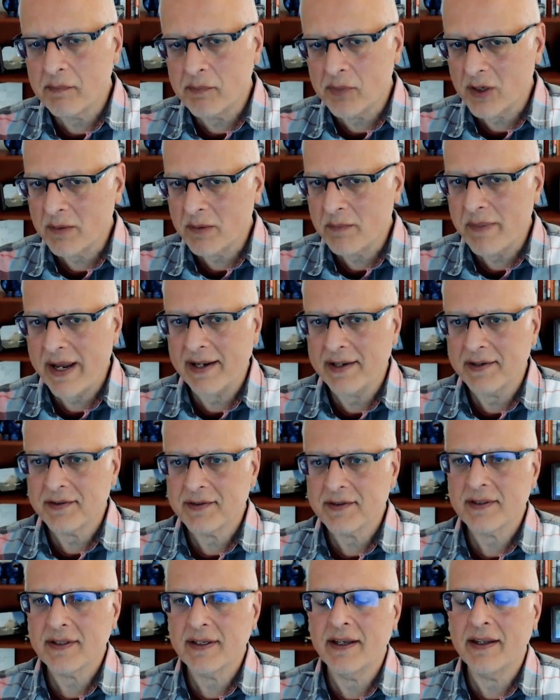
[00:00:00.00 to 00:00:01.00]
book
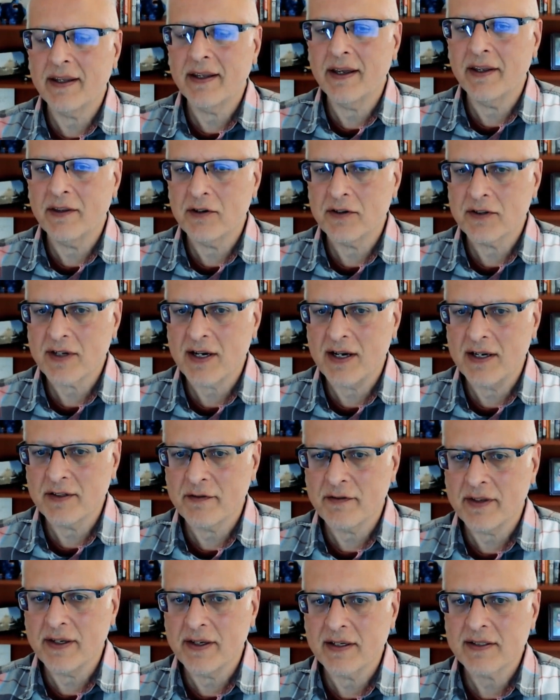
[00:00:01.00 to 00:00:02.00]
bans and those kinds
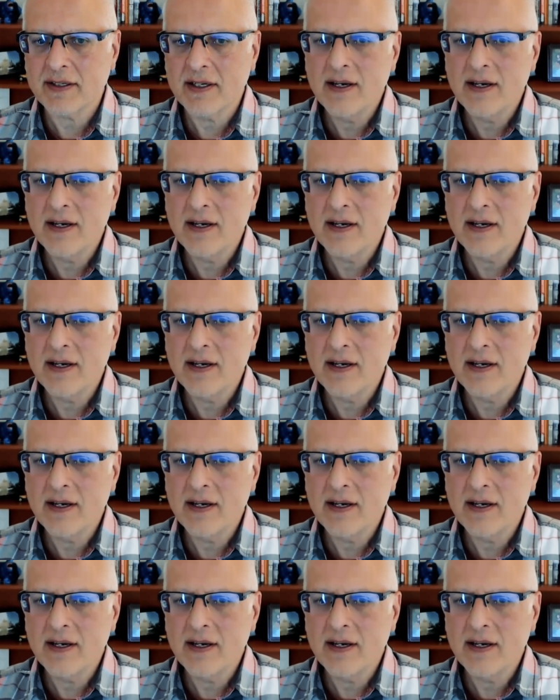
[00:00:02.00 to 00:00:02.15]
of things,